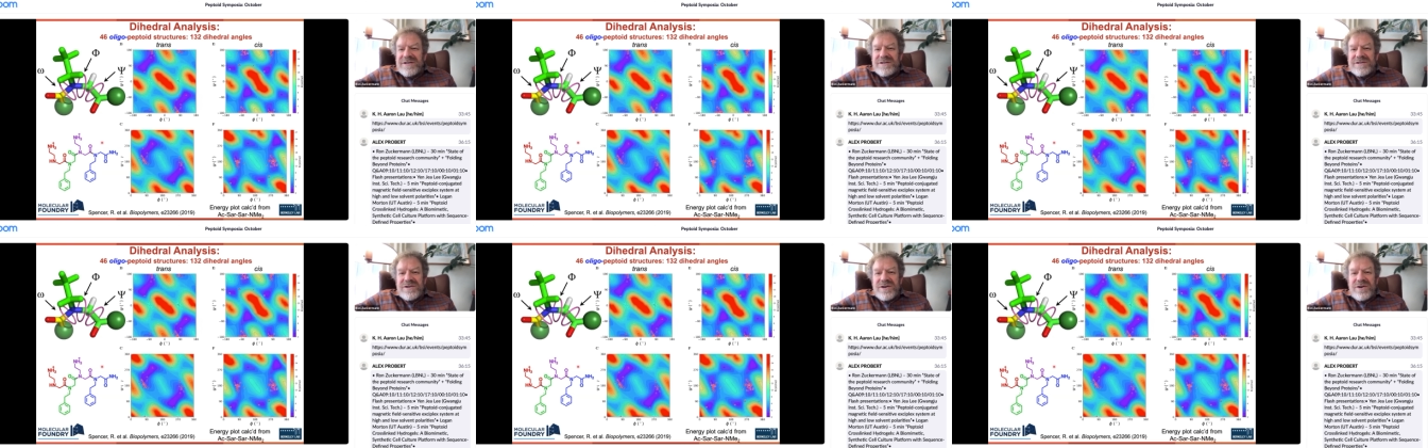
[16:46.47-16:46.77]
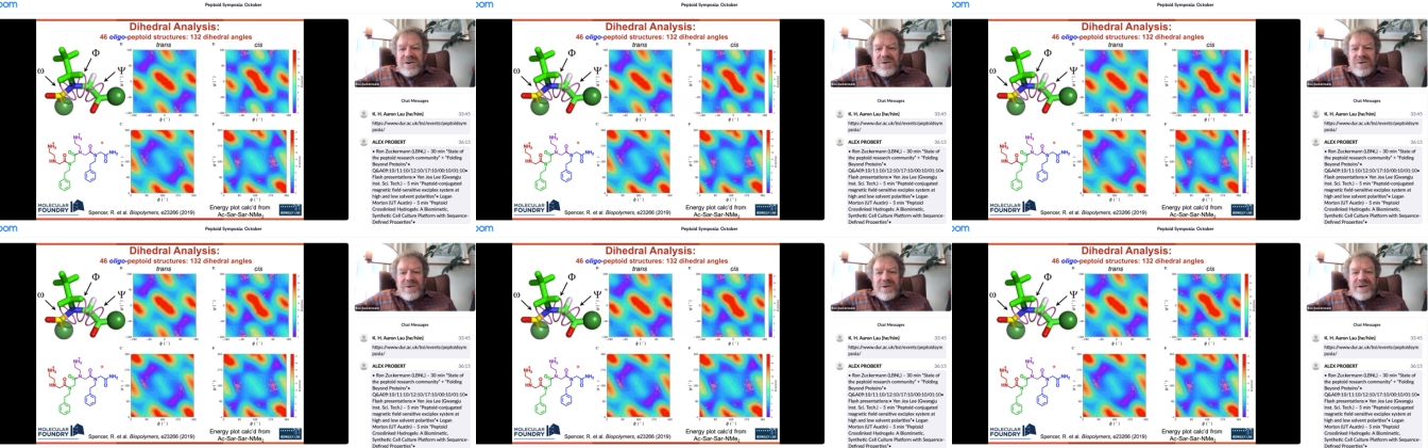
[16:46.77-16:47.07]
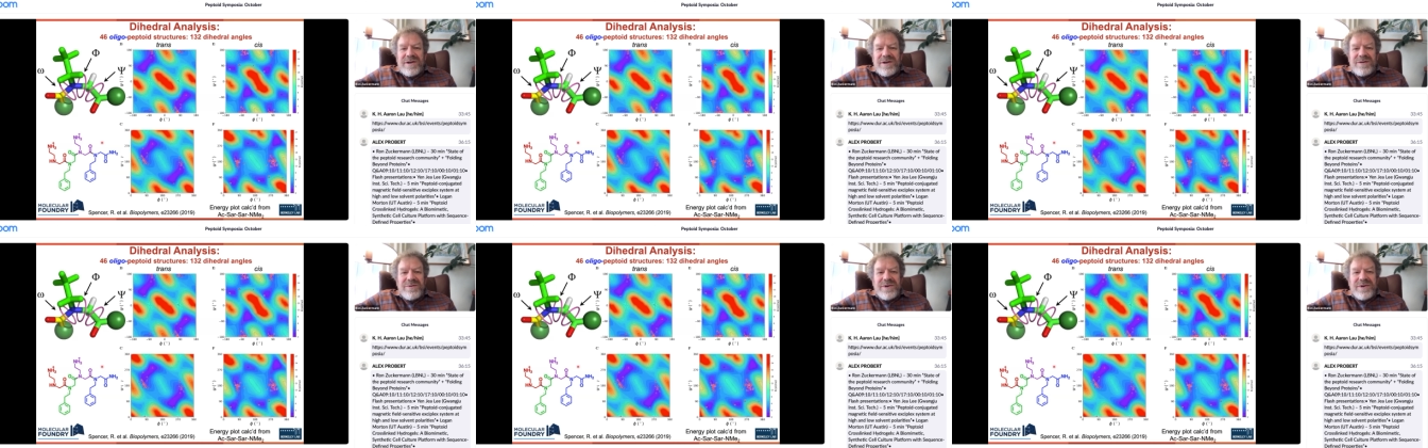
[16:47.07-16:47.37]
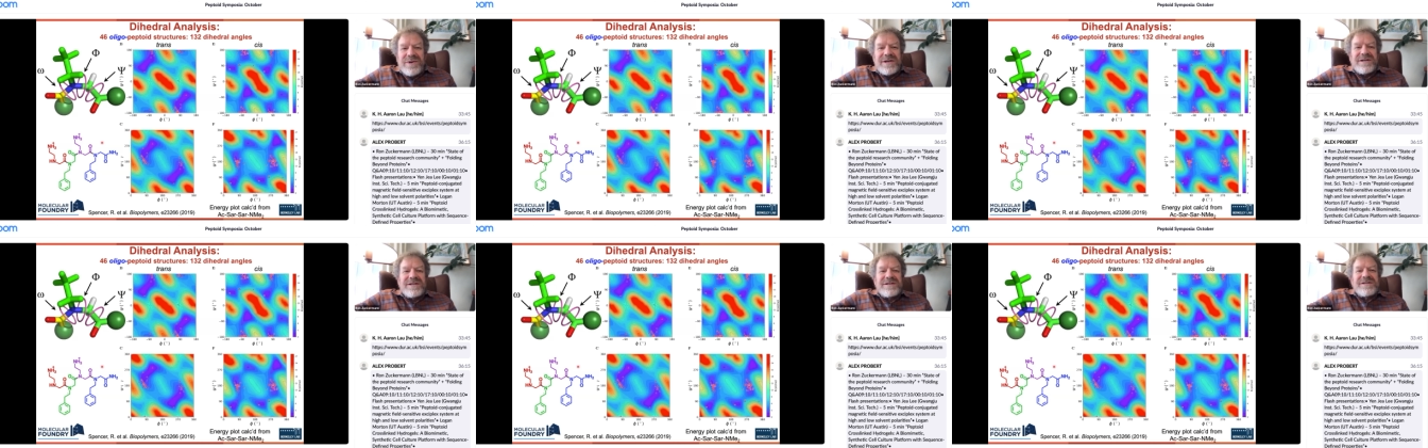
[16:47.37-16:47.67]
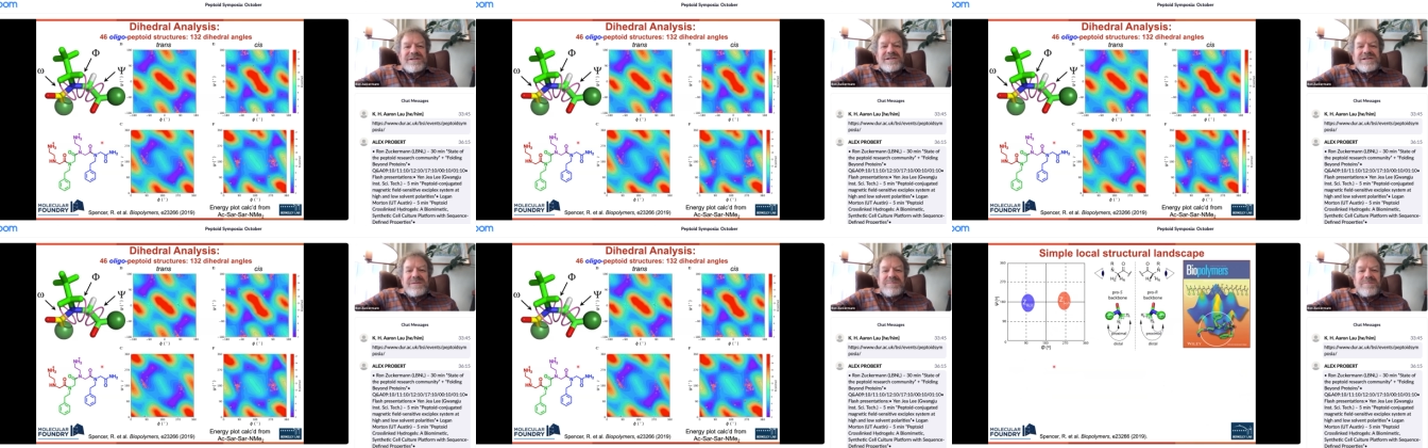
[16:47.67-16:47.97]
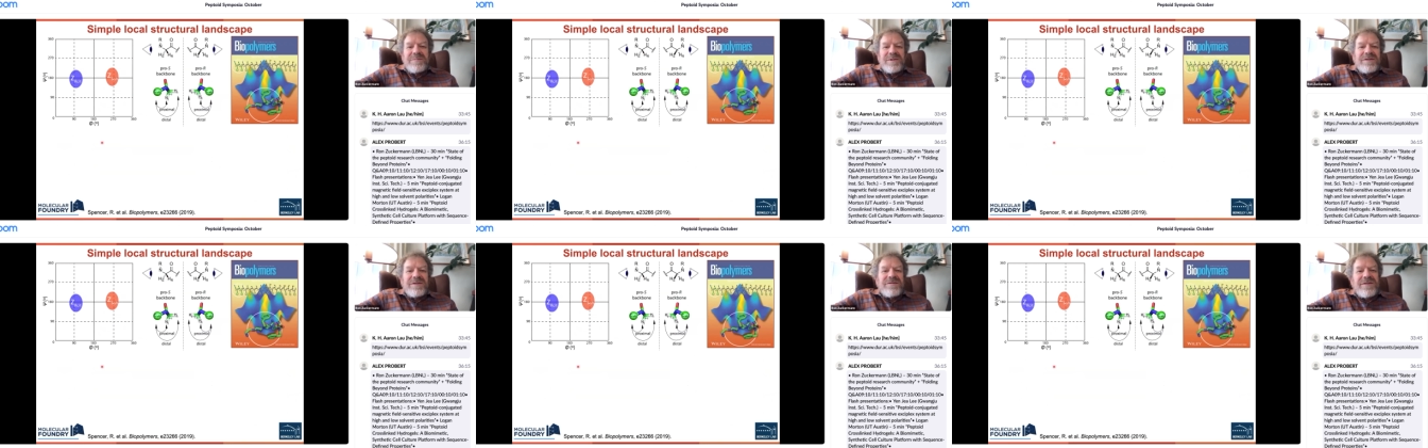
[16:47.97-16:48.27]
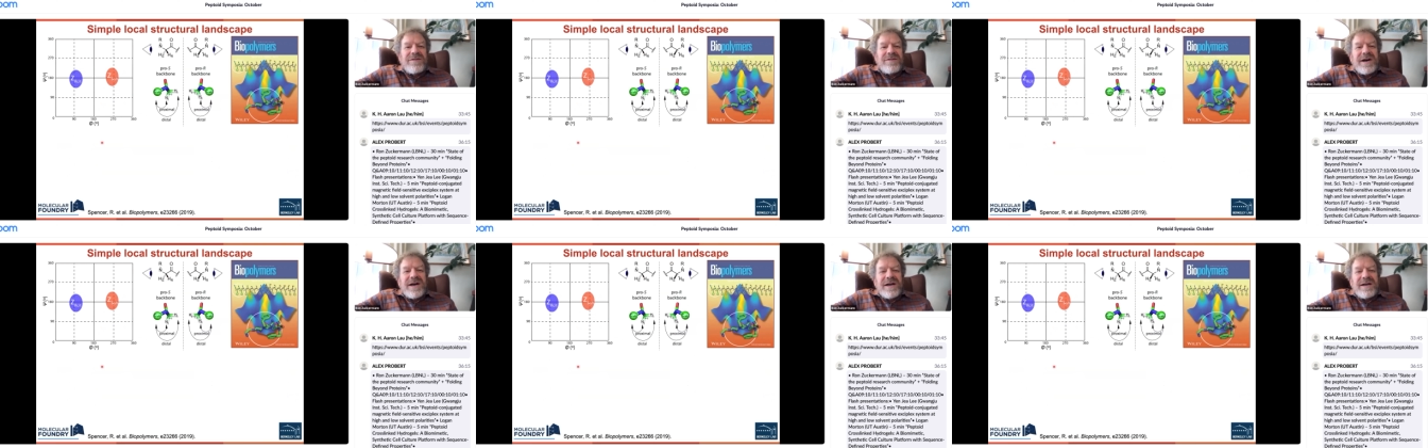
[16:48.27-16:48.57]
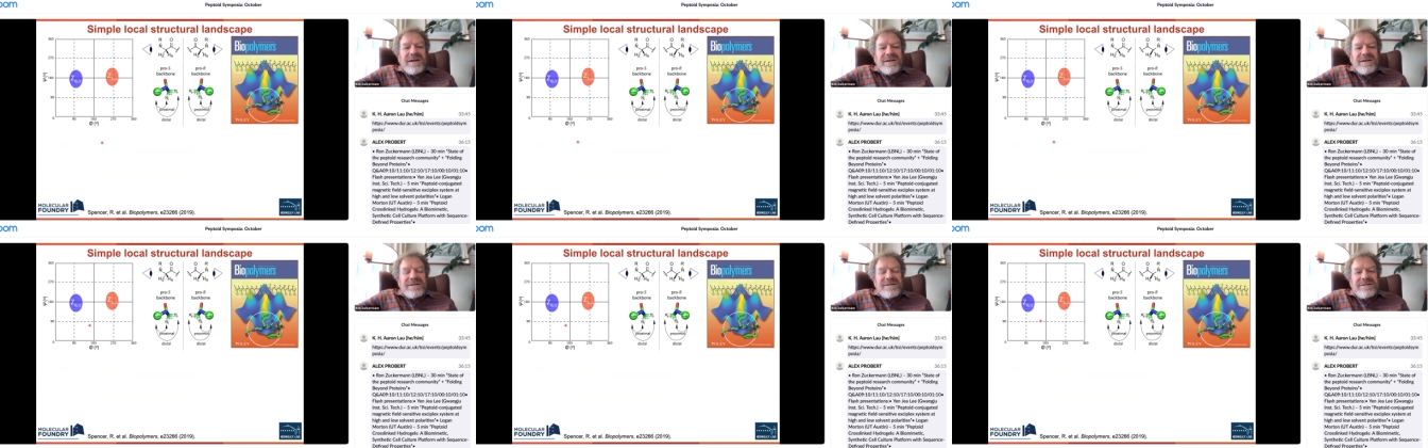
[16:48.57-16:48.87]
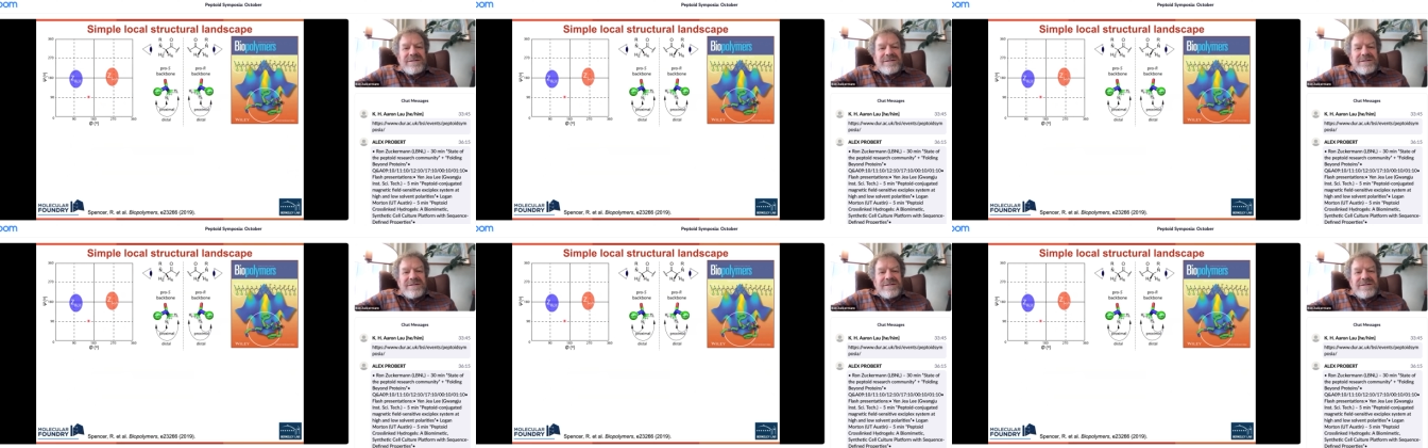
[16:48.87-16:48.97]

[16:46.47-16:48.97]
So we can simplify